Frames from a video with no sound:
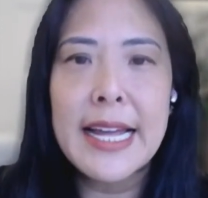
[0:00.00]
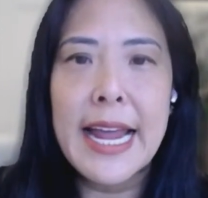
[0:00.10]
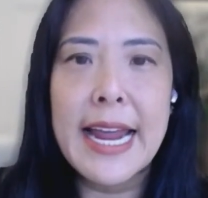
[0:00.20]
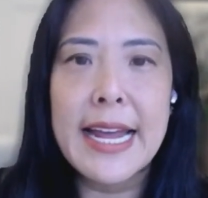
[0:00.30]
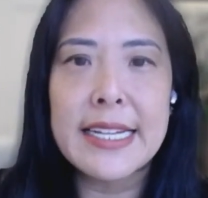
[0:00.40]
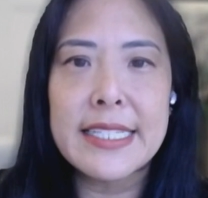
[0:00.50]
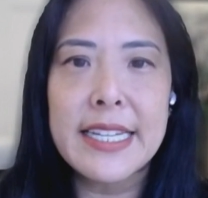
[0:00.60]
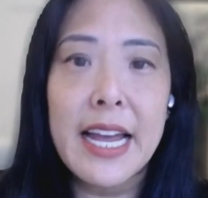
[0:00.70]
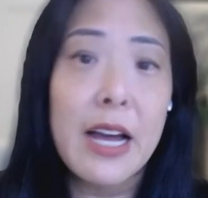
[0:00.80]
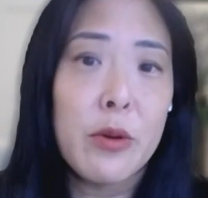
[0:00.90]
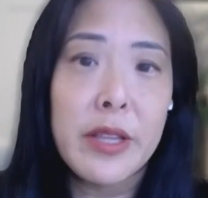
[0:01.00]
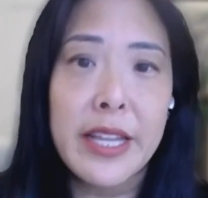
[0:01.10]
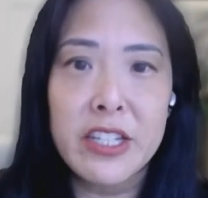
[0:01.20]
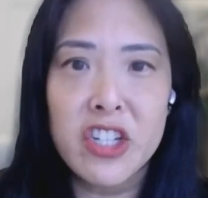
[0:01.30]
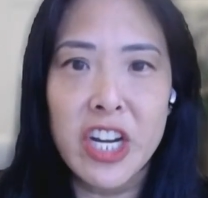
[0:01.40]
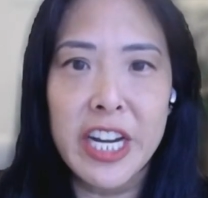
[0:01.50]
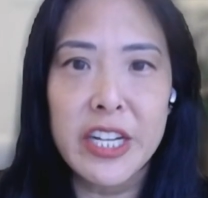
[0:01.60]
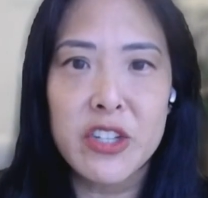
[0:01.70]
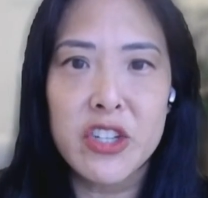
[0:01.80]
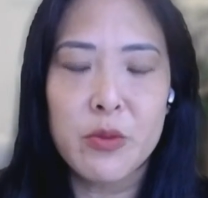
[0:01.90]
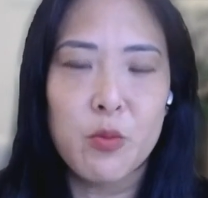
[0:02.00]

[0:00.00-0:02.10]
and how will that change?